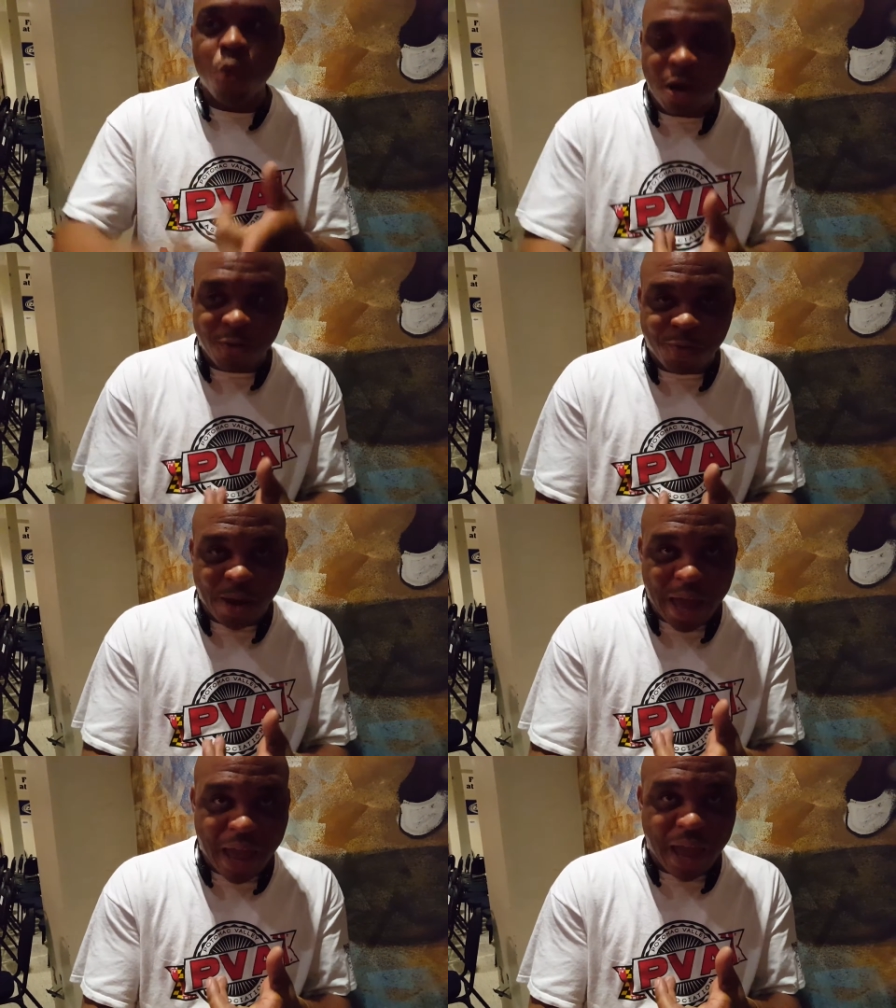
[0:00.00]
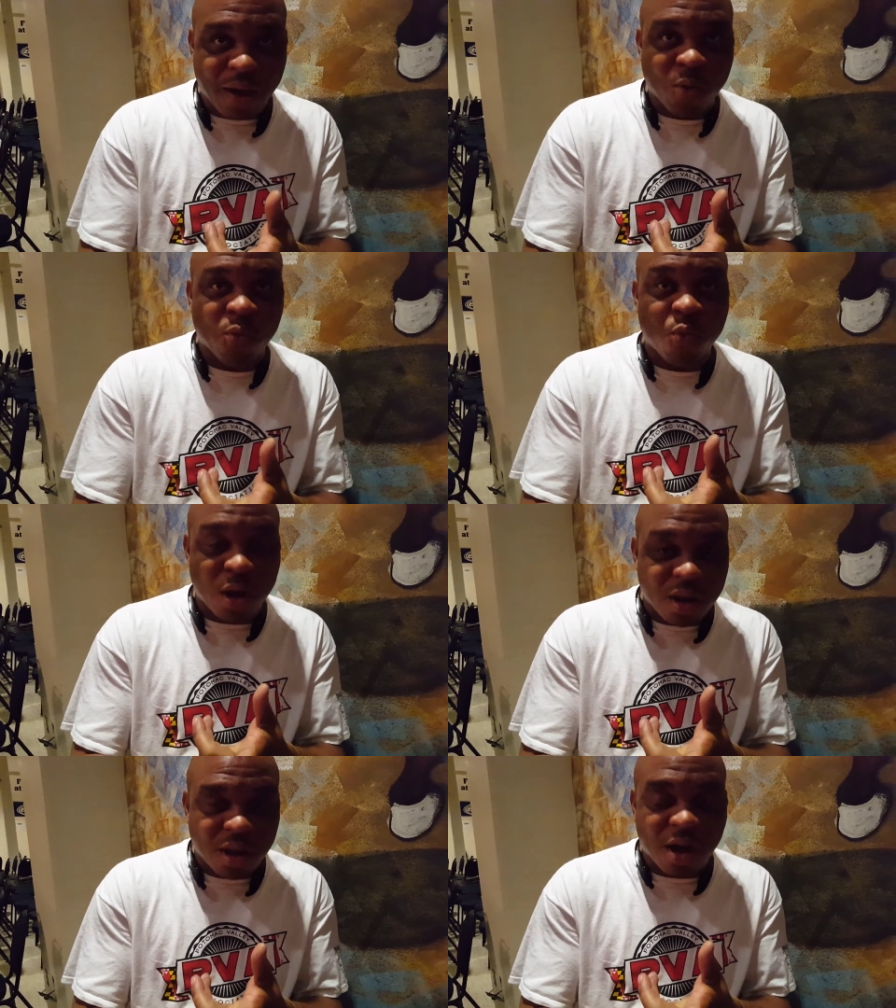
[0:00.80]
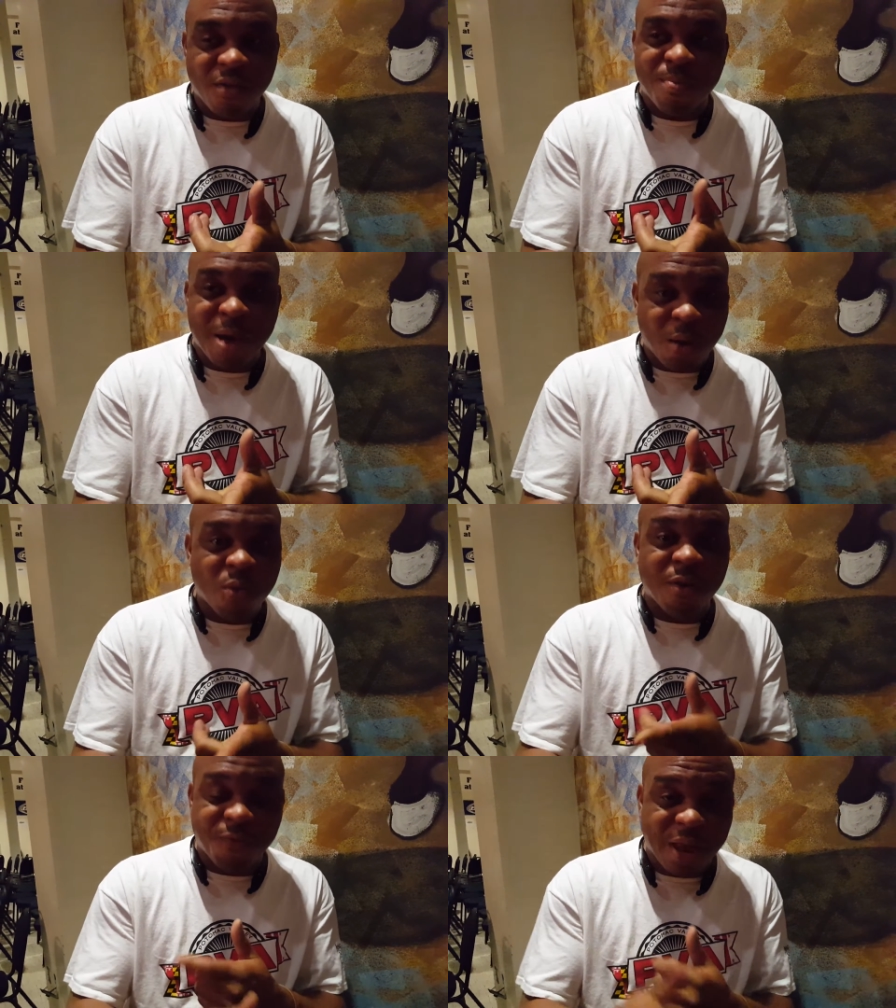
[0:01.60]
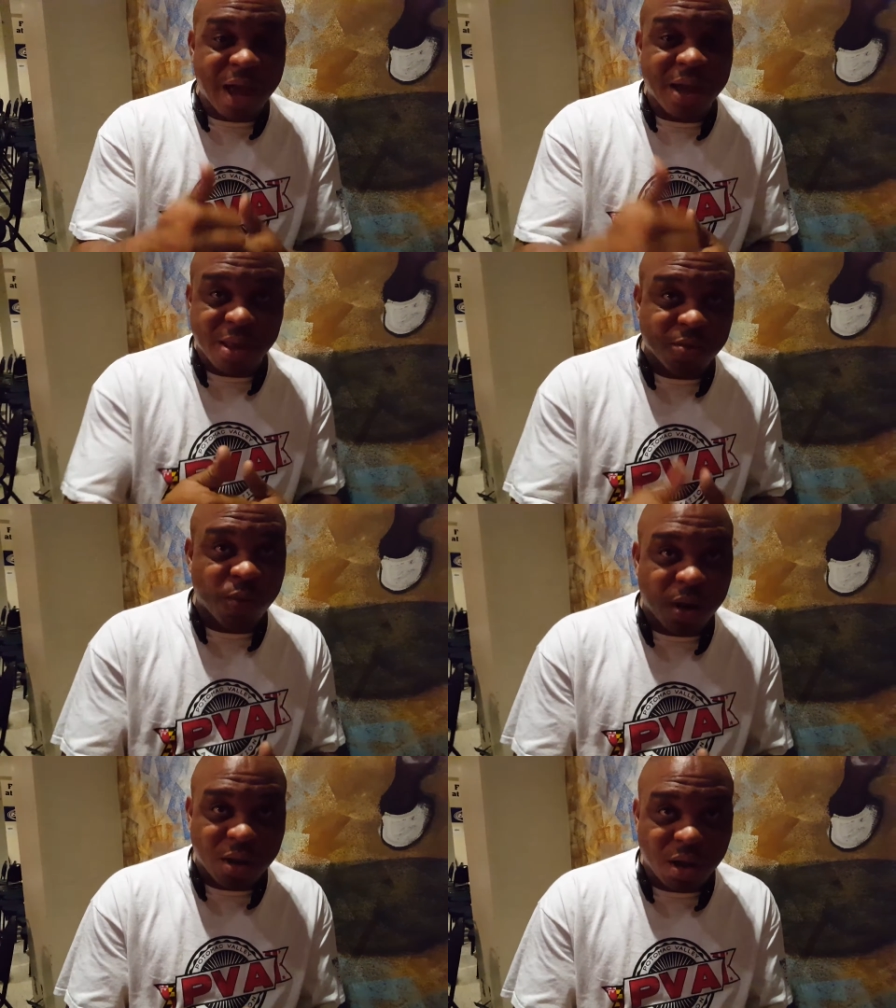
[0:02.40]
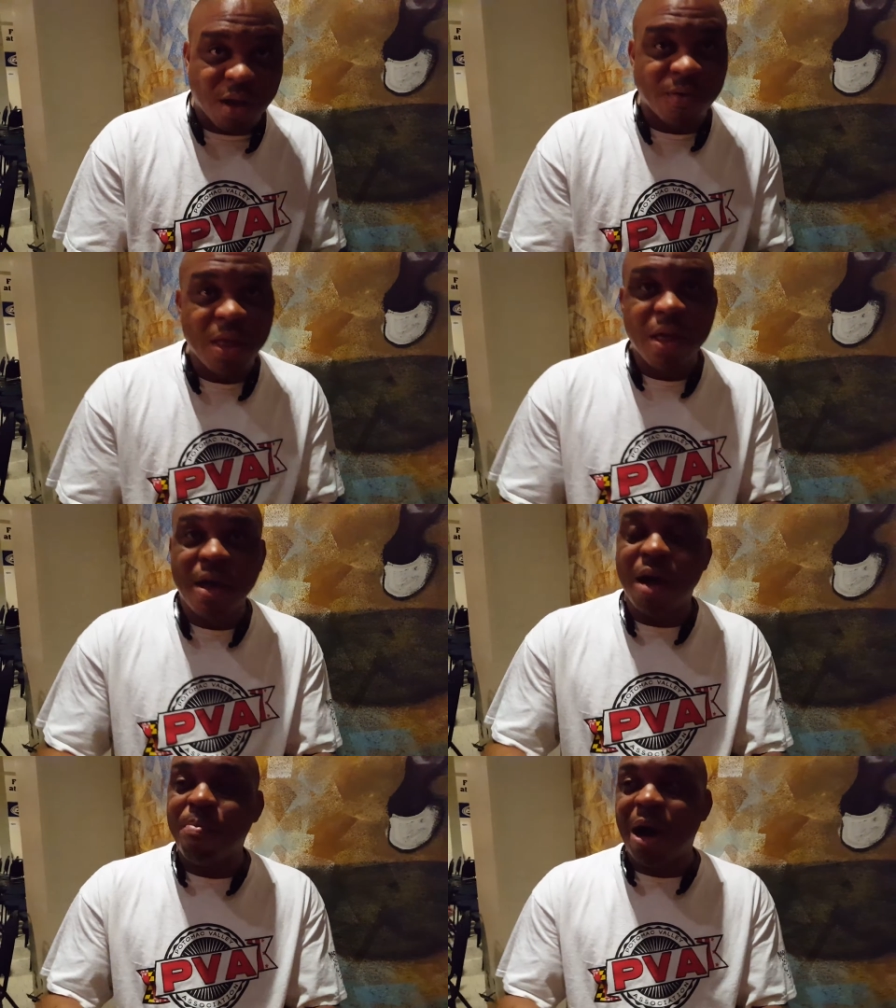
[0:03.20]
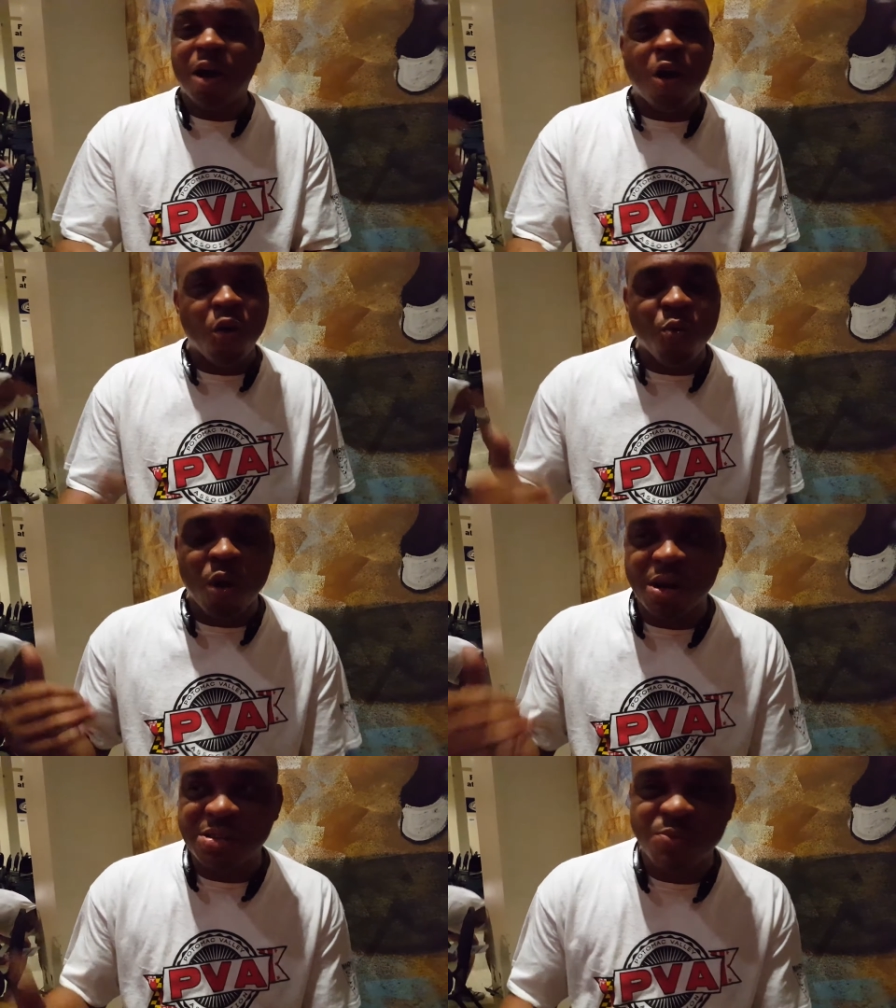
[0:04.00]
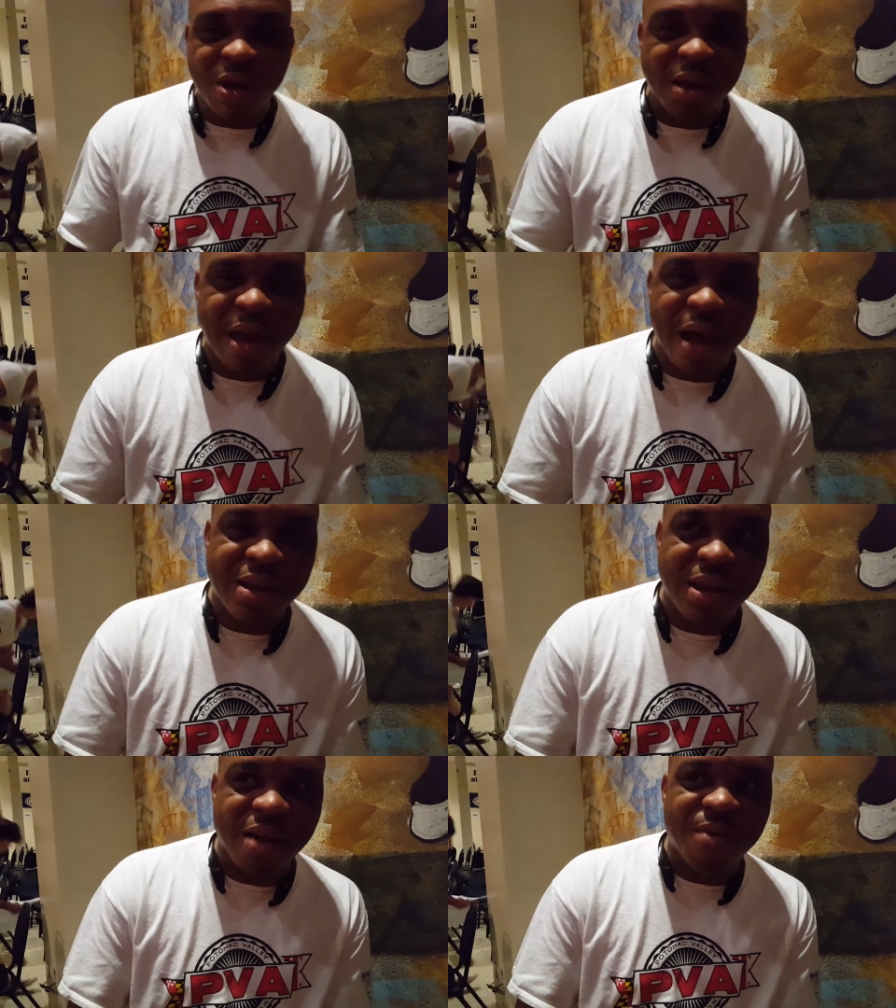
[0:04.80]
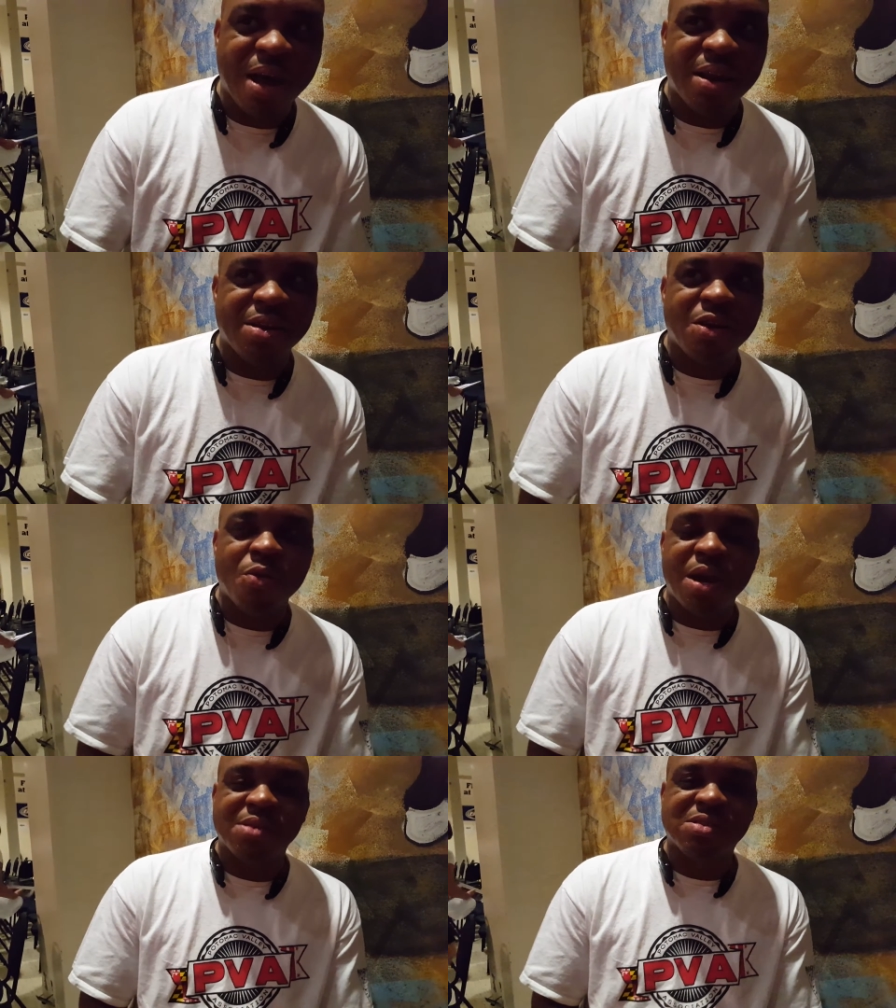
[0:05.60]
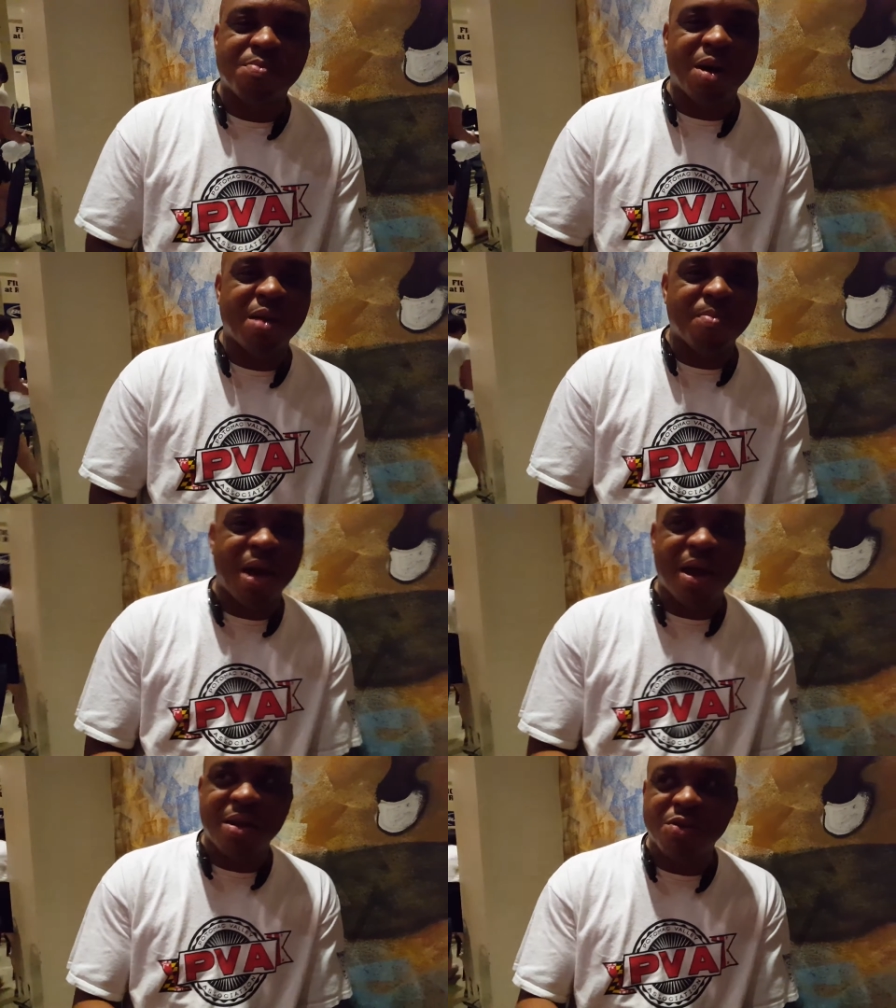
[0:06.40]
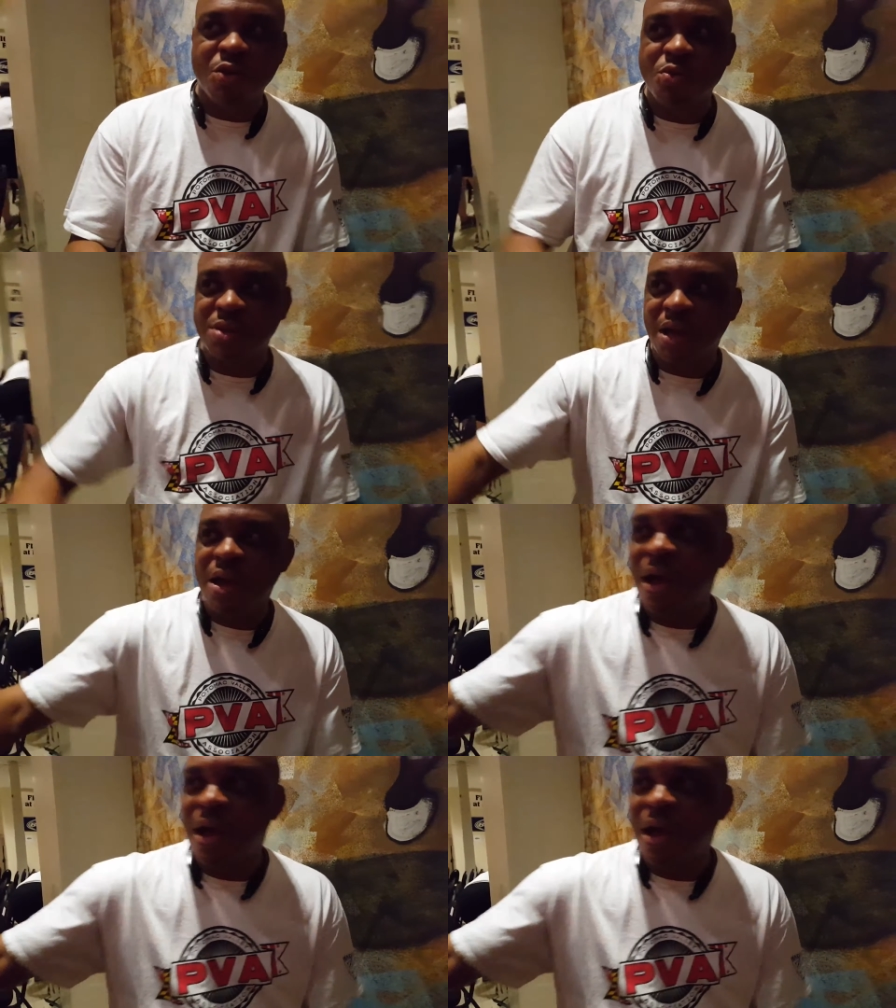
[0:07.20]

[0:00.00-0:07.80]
One flag, one love, man. One flag. Your co-workers also. My co-workers got together and donated some money, man. The dudes that